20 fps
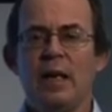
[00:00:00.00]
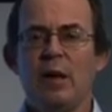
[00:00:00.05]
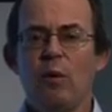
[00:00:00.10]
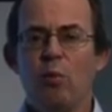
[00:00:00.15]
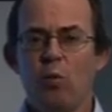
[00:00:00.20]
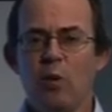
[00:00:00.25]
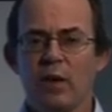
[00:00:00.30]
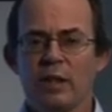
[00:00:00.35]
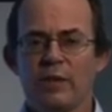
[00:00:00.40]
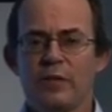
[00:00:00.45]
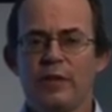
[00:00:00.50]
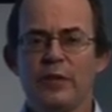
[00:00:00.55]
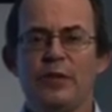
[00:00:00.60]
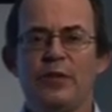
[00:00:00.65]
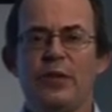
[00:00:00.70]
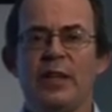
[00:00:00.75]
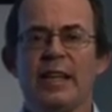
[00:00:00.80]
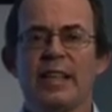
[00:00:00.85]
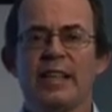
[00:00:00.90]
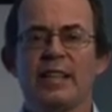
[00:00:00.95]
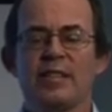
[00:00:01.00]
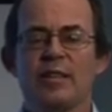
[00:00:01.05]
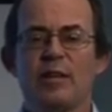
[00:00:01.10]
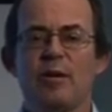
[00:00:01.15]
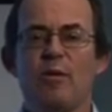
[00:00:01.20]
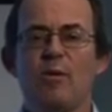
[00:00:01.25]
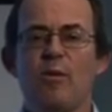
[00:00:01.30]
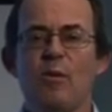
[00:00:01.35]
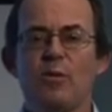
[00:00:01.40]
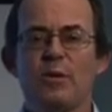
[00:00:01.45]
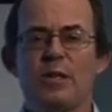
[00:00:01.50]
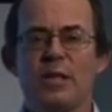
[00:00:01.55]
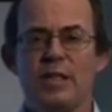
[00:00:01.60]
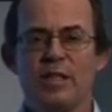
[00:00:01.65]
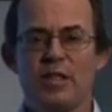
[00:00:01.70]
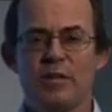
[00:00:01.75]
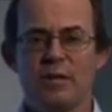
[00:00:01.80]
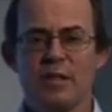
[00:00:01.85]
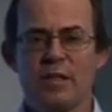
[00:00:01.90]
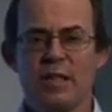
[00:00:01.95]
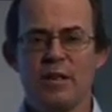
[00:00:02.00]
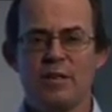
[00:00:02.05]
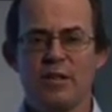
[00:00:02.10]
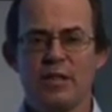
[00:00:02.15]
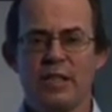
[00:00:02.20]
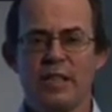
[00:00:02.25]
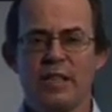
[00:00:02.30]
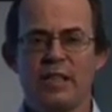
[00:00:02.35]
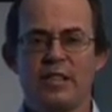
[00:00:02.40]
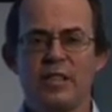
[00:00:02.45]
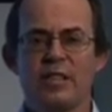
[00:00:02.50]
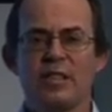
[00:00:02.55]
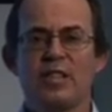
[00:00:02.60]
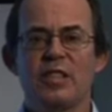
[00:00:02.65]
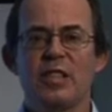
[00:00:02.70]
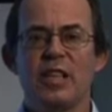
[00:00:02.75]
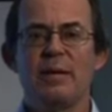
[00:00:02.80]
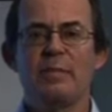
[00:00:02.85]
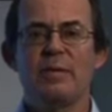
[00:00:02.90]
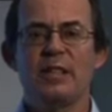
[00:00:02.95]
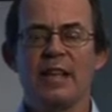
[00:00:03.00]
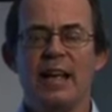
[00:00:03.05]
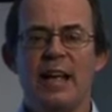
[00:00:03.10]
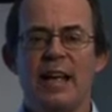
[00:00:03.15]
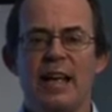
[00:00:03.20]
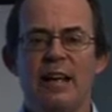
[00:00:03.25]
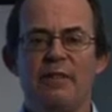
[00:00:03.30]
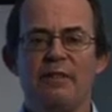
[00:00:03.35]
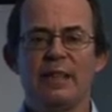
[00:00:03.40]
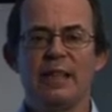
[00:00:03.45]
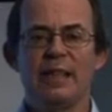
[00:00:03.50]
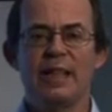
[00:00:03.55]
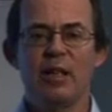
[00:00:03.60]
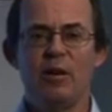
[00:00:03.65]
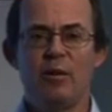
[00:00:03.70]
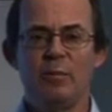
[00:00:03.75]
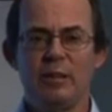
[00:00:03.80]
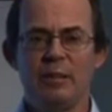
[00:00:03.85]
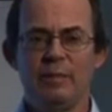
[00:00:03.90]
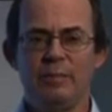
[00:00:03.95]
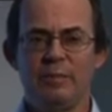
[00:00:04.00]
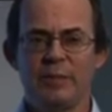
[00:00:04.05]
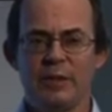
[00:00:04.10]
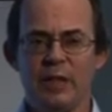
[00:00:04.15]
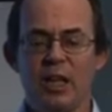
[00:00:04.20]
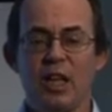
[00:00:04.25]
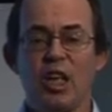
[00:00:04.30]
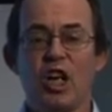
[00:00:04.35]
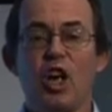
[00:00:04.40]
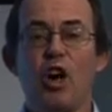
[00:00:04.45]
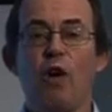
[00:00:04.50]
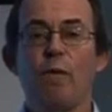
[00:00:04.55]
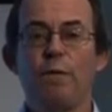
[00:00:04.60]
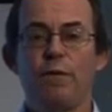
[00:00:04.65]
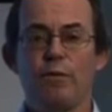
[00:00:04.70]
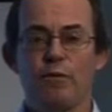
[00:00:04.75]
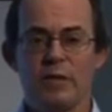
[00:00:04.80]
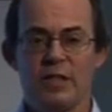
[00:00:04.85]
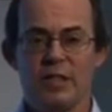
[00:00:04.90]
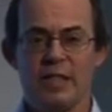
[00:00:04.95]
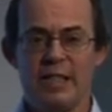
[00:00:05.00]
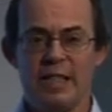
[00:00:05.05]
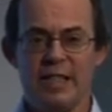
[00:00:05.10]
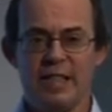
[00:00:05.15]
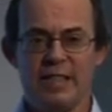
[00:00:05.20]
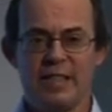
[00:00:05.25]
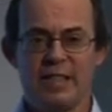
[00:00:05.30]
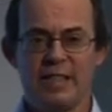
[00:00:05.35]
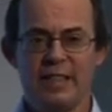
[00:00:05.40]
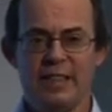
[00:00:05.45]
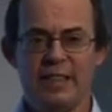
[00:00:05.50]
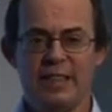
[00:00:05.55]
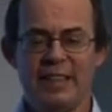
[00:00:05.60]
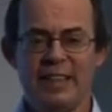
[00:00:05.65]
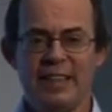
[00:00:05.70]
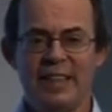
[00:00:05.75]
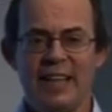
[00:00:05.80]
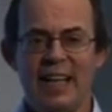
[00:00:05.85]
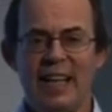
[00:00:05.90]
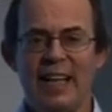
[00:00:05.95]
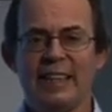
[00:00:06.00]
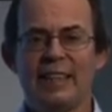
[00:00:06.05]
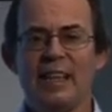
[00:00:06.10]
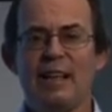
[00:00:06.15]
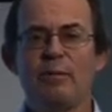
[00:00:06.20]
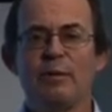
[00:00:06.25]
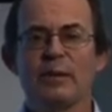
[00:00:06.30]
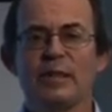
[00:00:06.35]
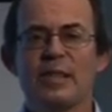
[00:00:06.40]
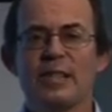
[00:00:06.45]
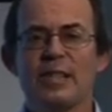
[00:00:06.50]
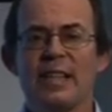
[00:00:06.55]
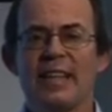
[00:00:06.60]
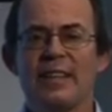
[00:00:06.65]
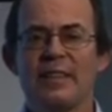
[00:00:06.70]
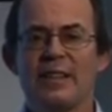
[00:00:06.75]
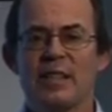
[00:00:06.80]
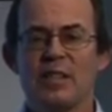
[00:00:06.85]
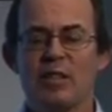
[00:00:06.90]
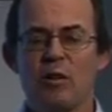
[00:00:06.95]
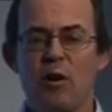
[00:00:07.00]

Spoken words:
One of the things that all teacher associations seem to have in common are conferences. And I want to take this